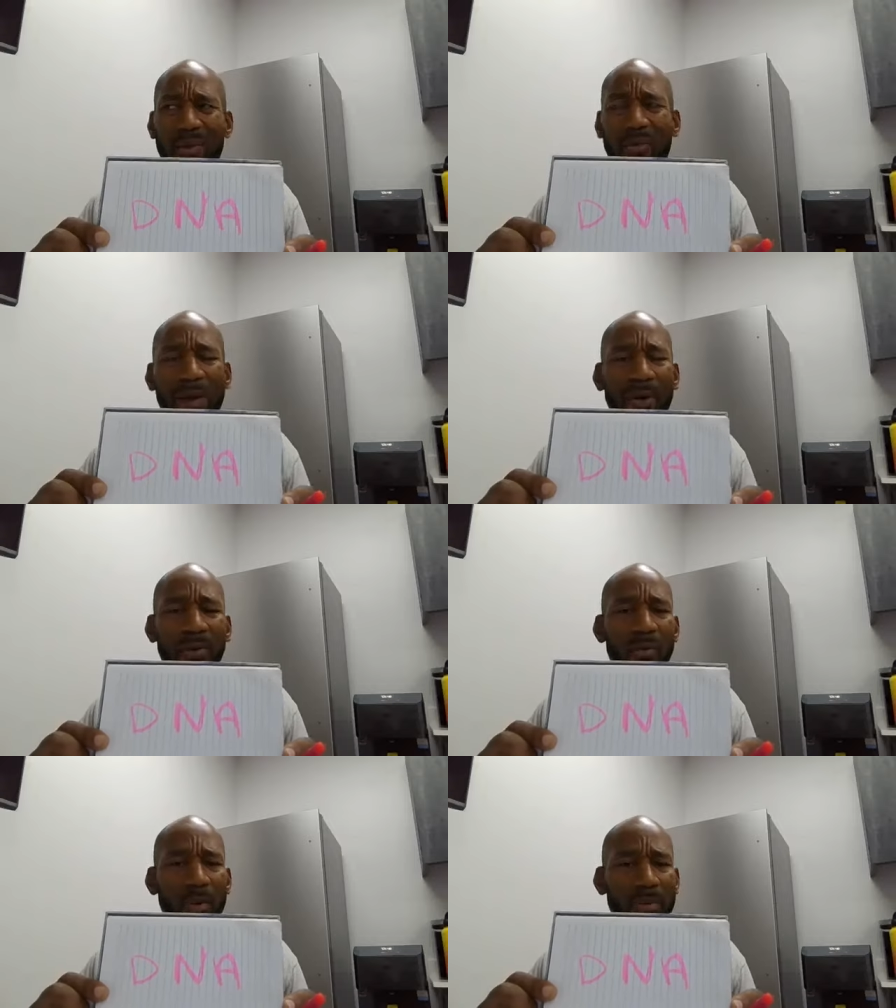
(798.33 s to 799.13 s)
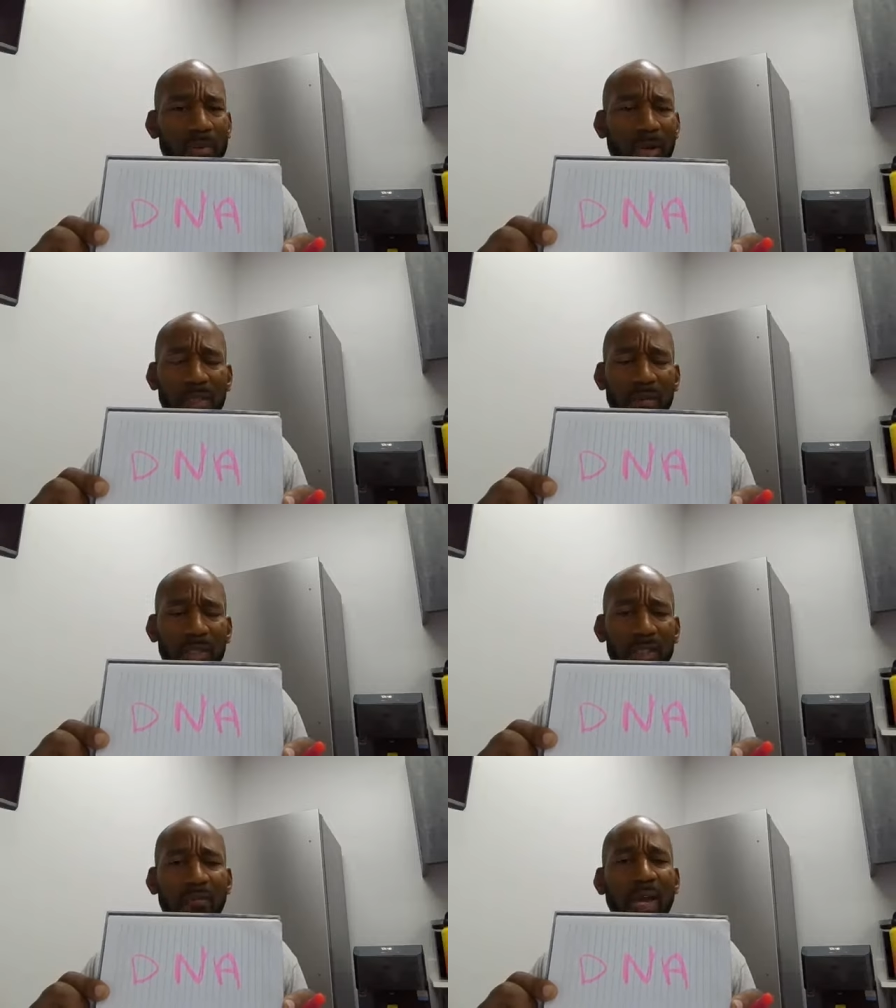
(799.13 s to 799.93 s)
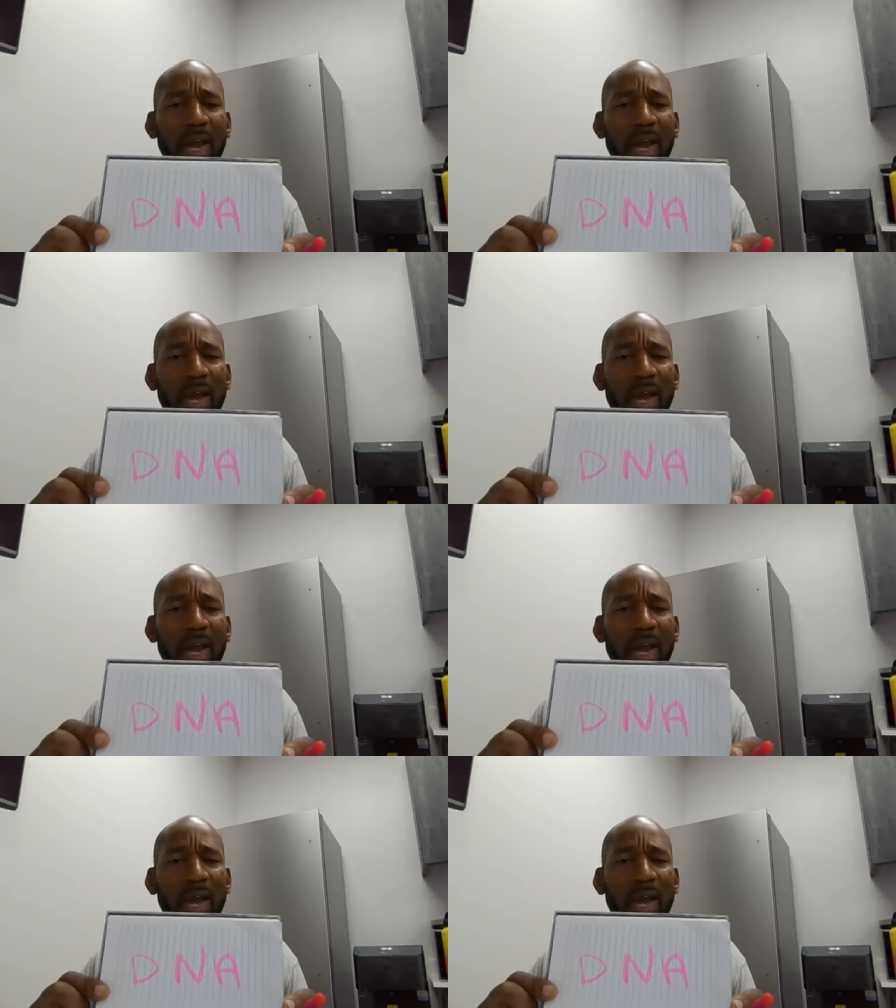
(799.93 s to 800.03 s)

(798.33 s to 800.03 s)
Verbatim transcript: why am I going to warn people about something that's never